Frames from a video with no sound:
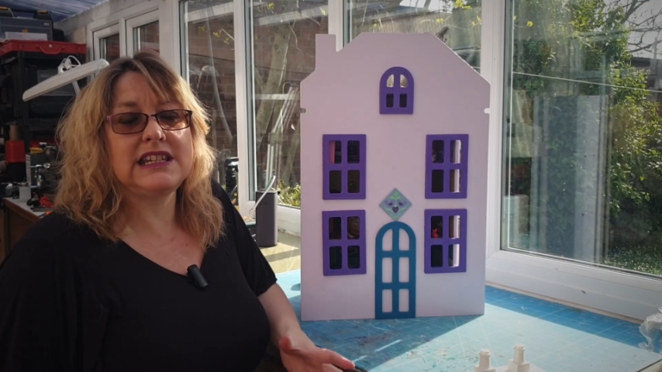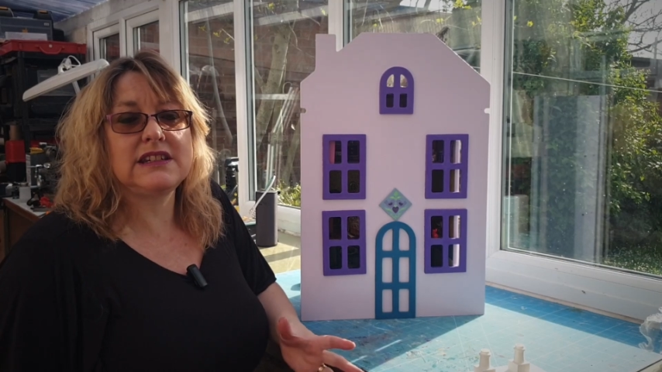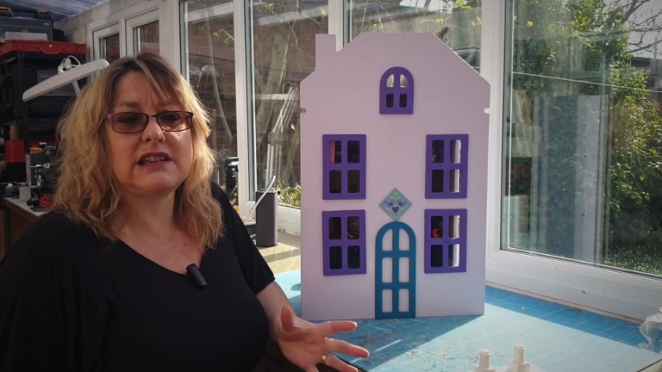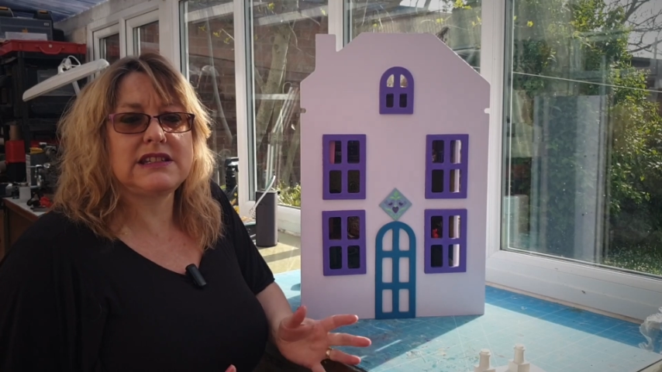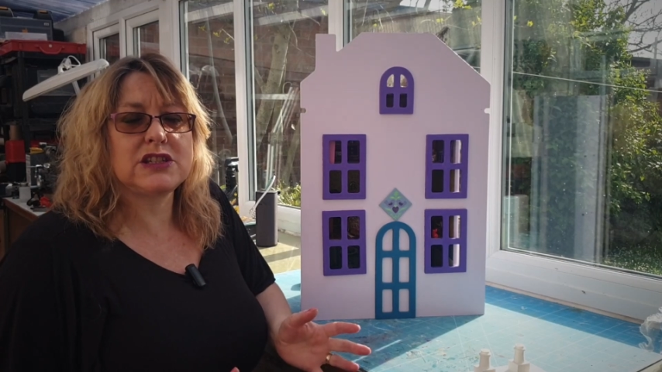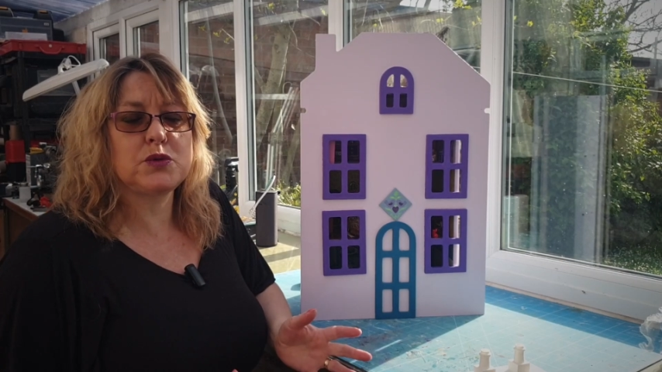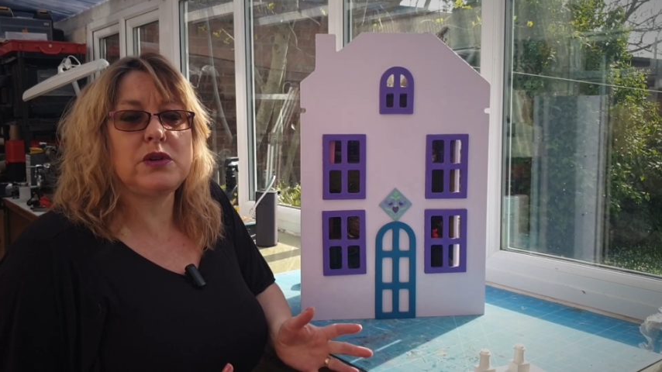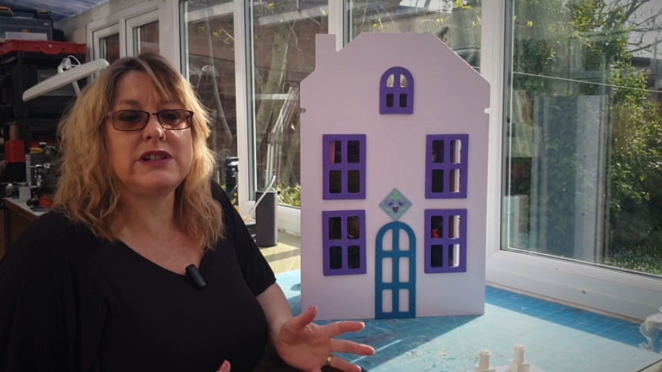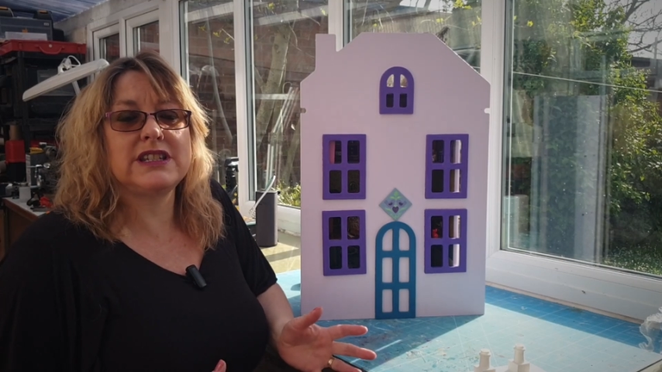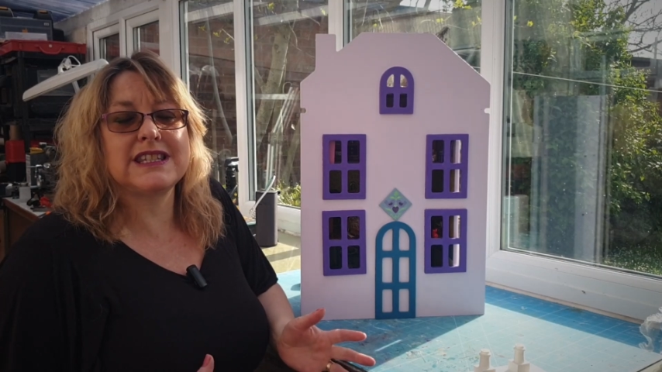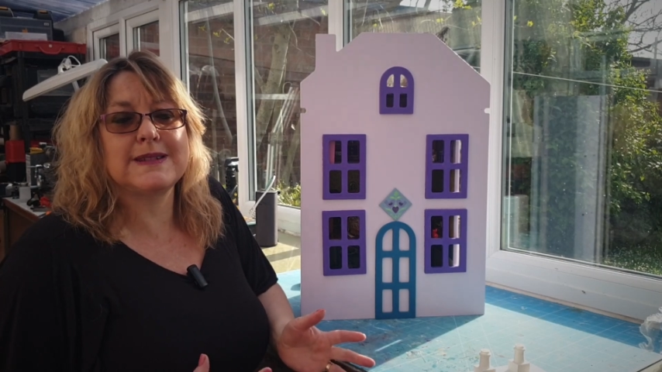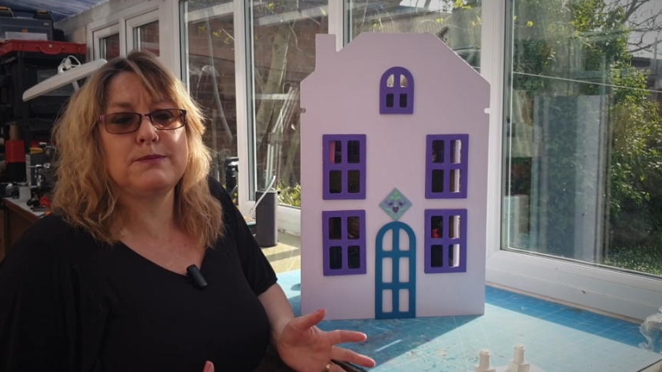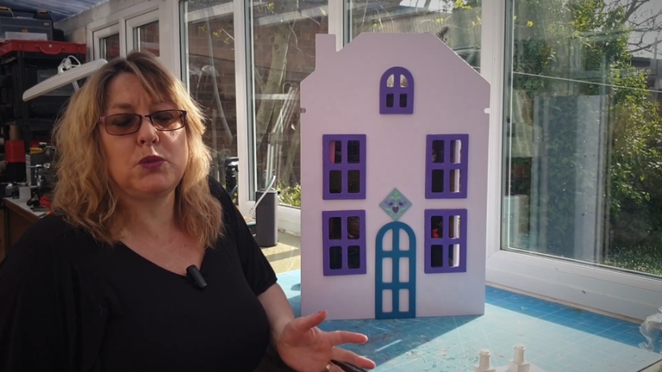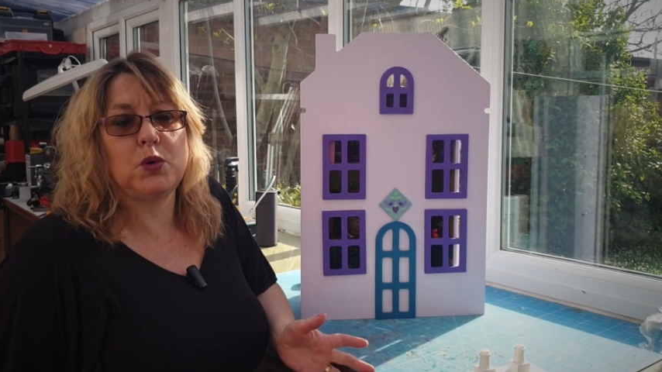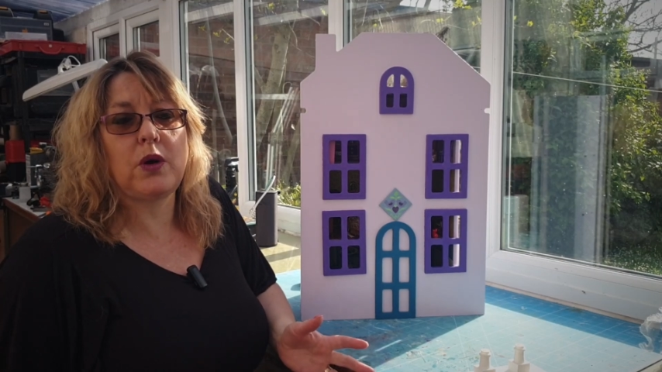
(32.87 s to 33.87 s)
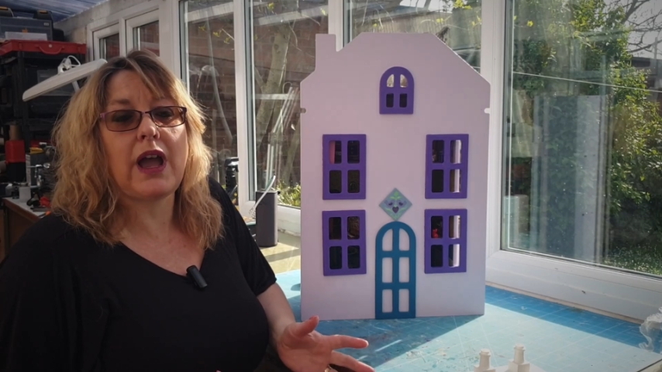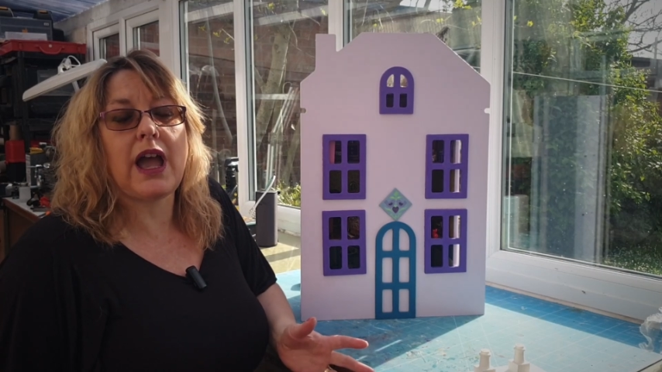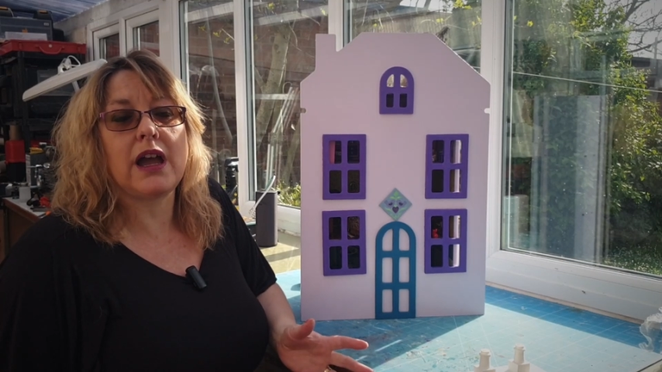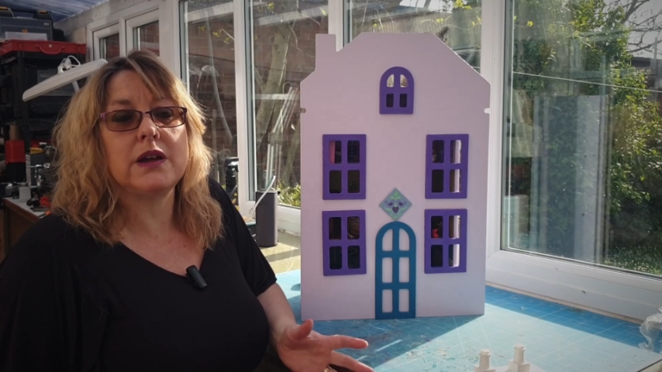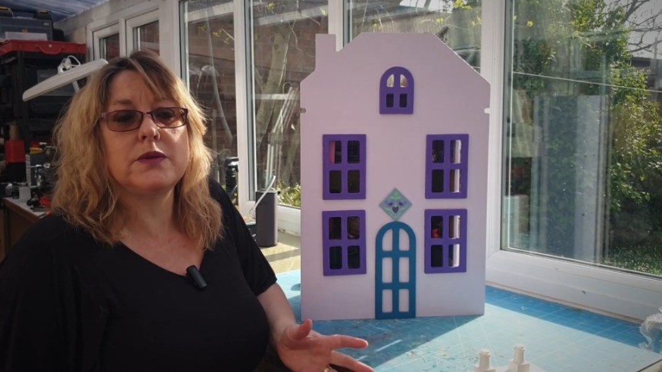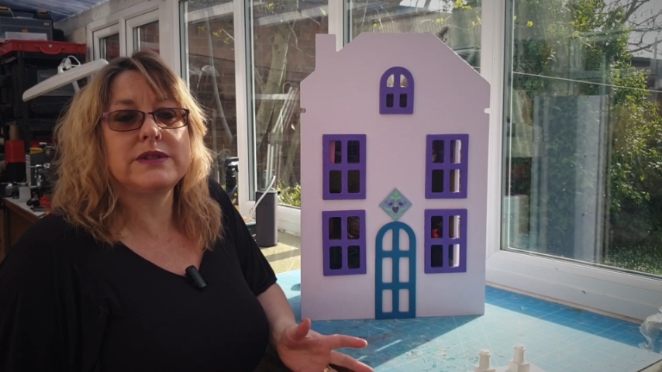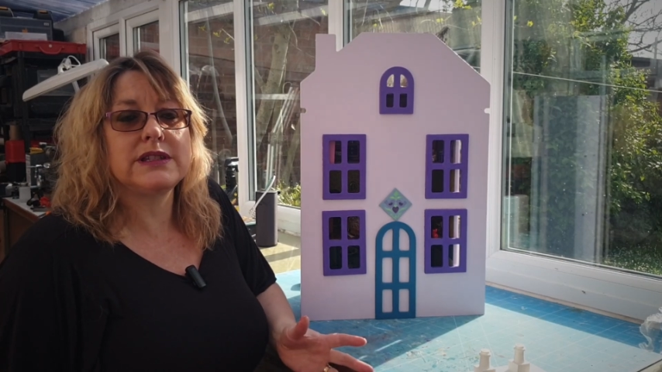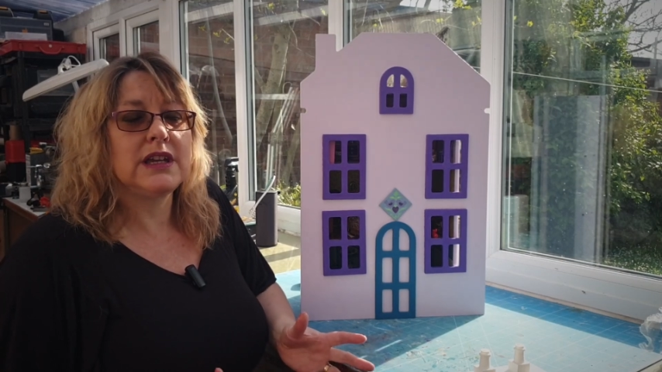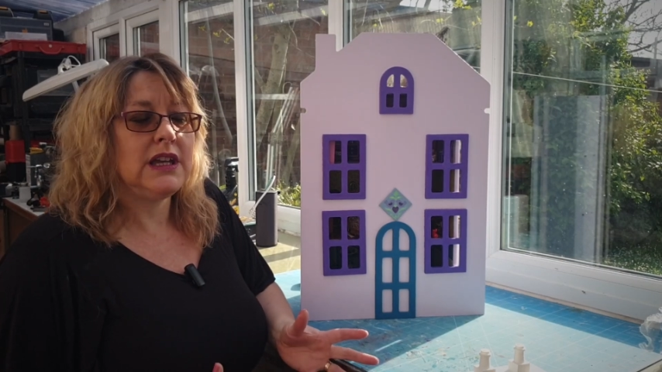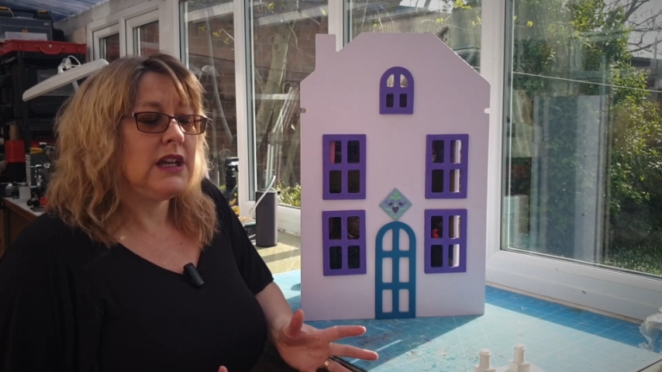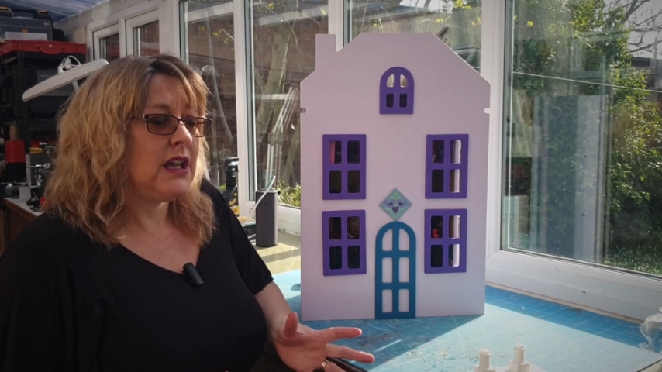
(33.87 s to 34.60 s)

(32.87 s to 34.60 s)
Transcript: because it's quite a small house,